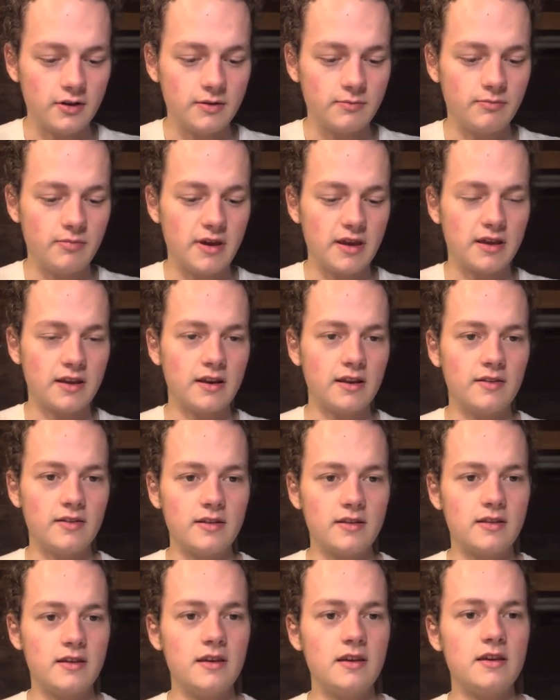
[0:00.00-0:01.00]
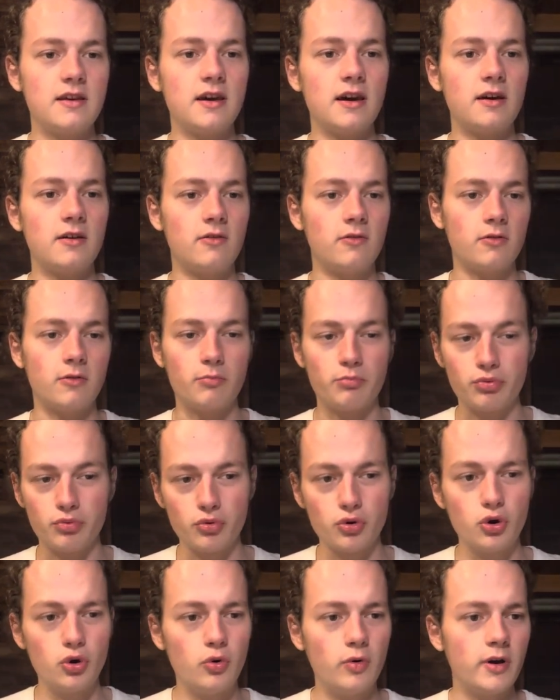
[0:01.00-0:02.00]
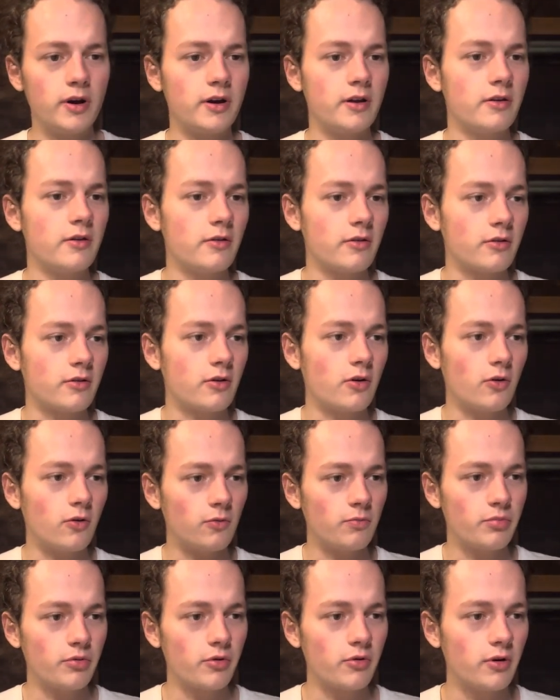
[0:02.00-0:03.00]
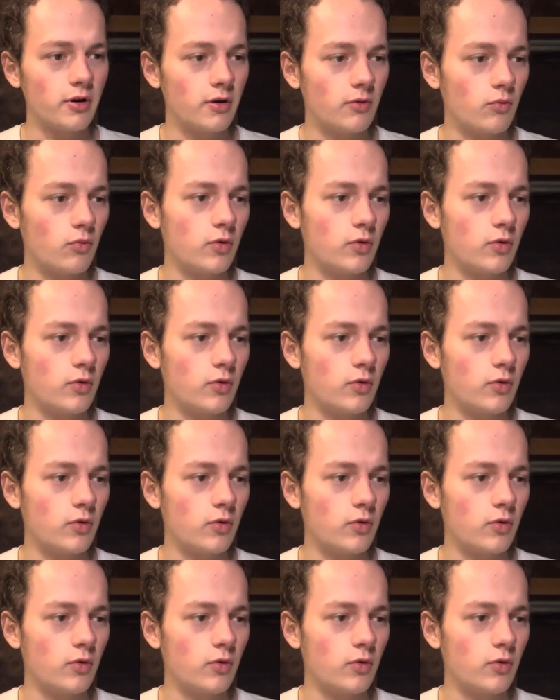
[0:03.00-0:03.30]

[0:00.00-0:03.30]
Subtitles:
make it in the tea kettle, or brew it, or cold brew it,